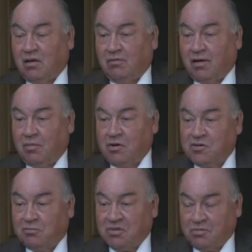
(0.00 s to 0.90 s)
of
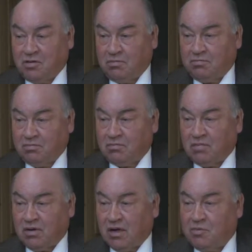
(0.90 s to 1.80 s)
Aboriginal people
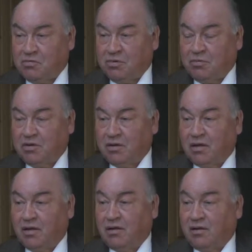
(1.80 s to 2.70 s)
Aboriginal people
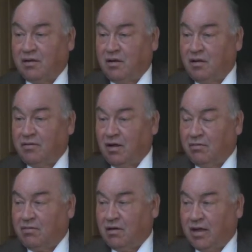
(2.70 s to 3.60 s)
that lived
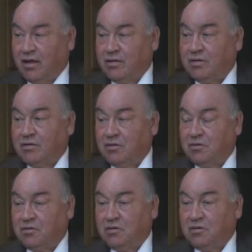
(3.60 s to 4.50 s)
off the land,
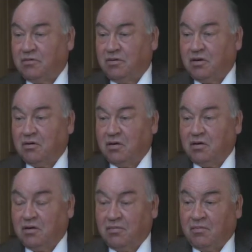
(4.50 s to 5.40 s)
so there's a
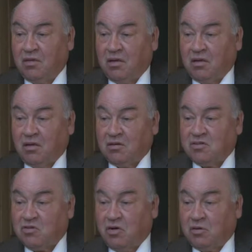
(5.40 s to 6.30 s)
very uh,
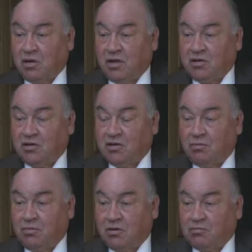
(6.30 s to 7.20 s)
strong
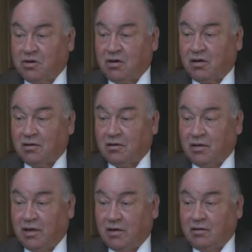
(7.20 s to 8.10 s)
relationship with protecting the
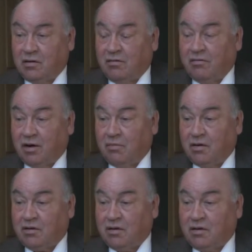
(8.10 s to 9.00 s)
land and the
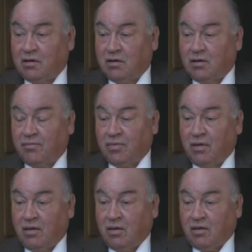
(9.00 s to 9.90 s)
environment. And uh,
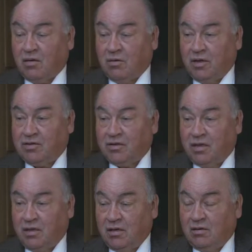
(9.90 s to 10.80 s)
we
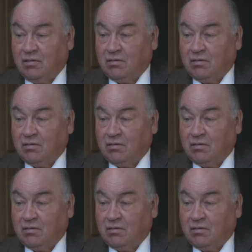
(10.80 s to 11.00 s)
see